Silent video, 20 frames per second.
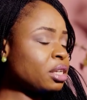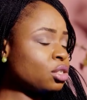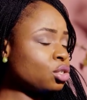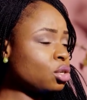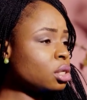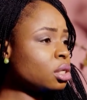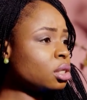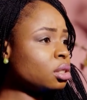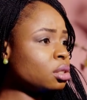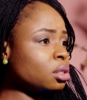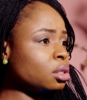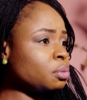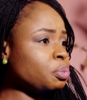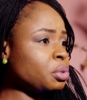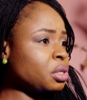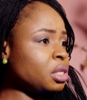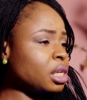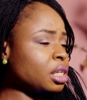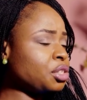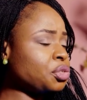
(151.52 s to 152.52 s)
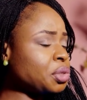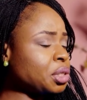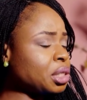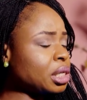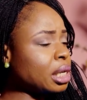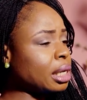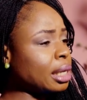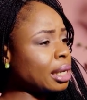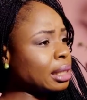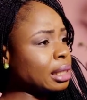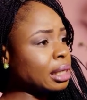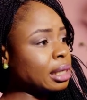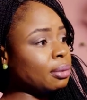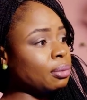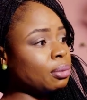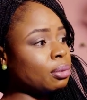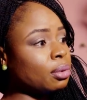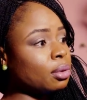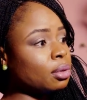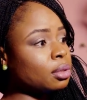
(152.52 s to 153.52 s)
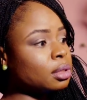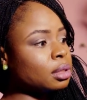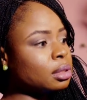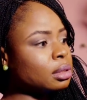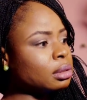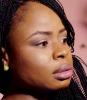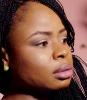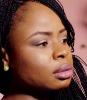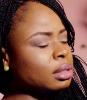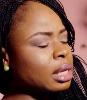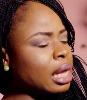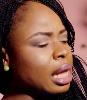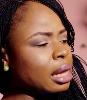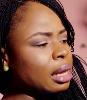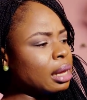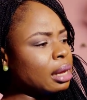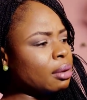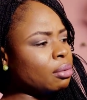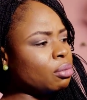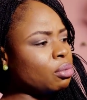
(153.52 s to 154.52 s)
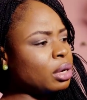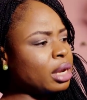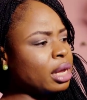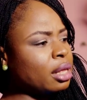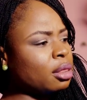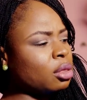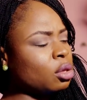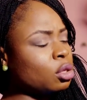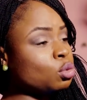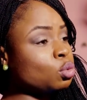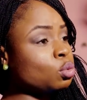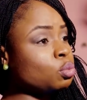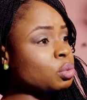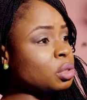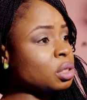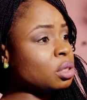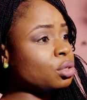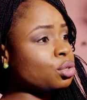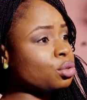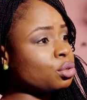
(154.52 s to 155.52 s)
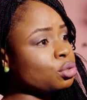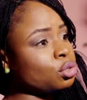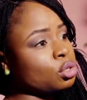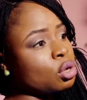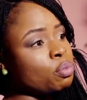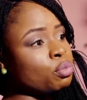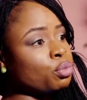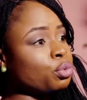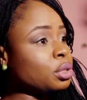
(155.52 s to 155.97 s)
mentioned it to the pediatrician, and he was, what I thought would be just some